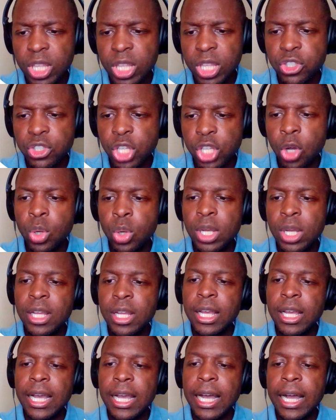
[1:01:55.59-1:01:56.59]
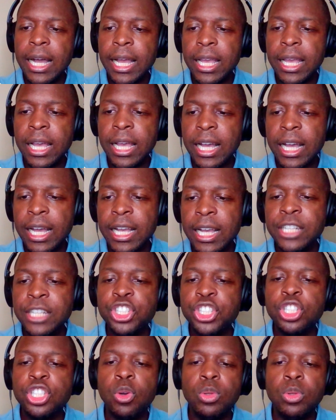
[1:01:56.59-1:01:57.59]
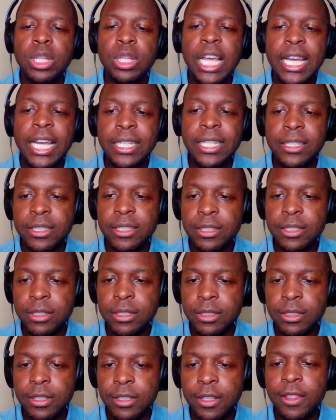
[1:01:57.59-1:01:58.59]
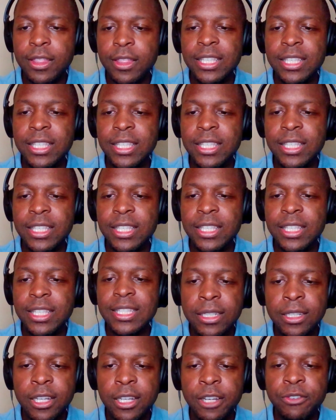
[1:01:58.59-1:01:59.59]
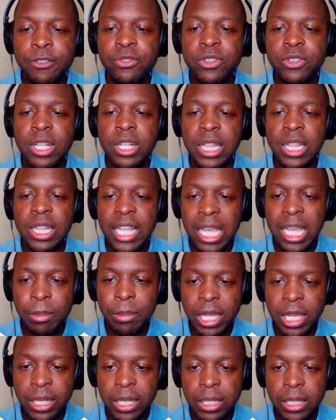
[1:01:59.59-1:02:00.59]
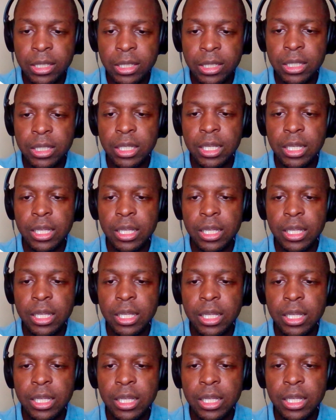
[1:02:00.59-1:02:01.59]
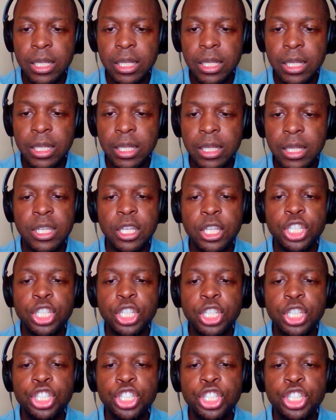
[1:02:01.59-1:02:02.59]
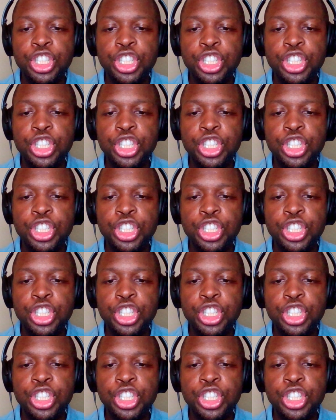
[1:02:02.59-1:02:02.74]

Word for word: So I I, I just don't like this idea of claiming this show